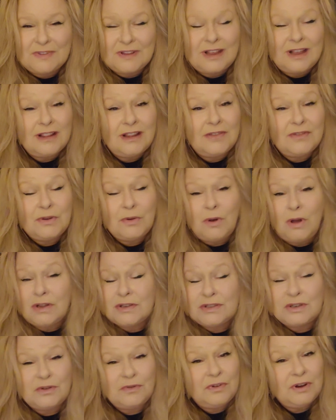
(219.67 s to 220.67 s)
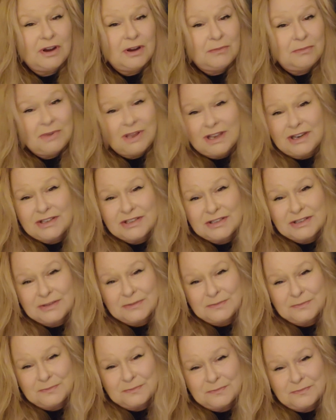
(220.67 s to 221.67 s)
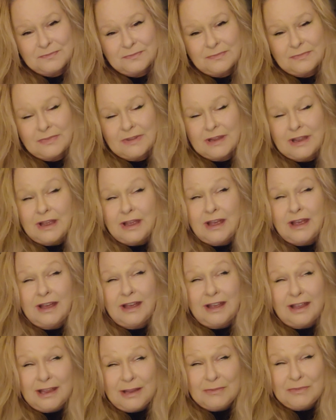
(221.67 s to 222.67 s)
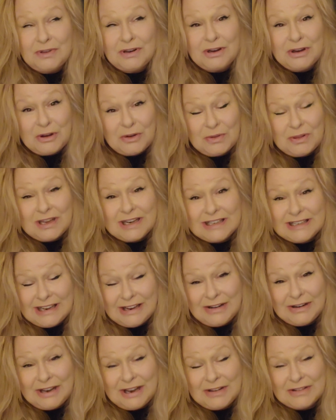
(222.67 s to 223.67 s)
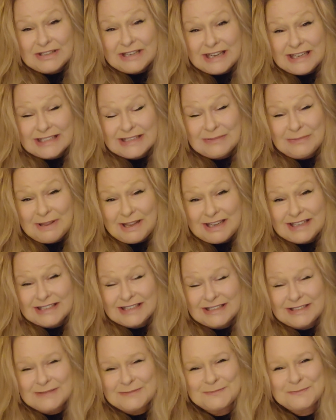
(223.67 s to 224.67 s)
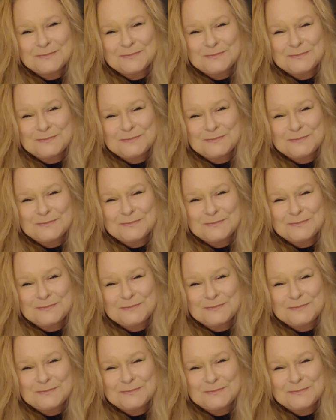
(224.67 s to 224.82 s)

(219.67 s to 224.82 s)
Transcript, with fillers: I love you all so very much. I am going to go lay down now and take some medicine.